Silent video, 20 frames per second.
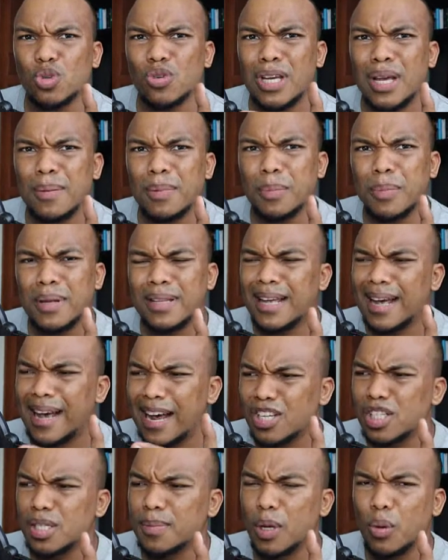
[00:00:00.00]
to implement. There
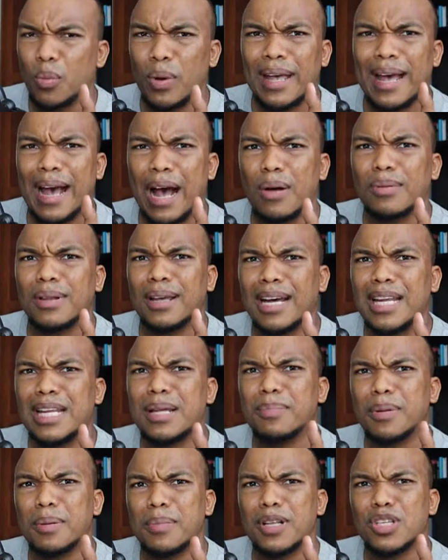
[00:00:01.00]
has to be a way how they can
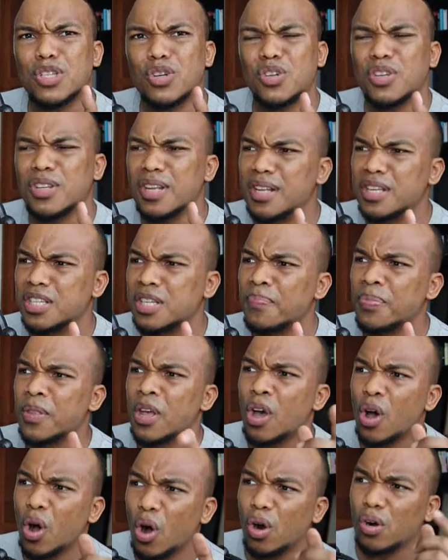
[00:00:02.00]
implement such things.
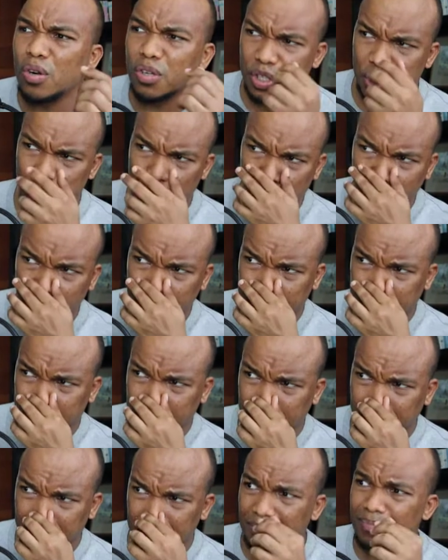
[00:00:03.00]
Also,
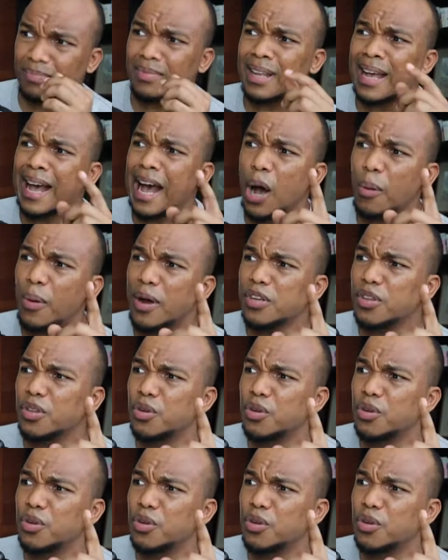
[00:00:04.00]
I went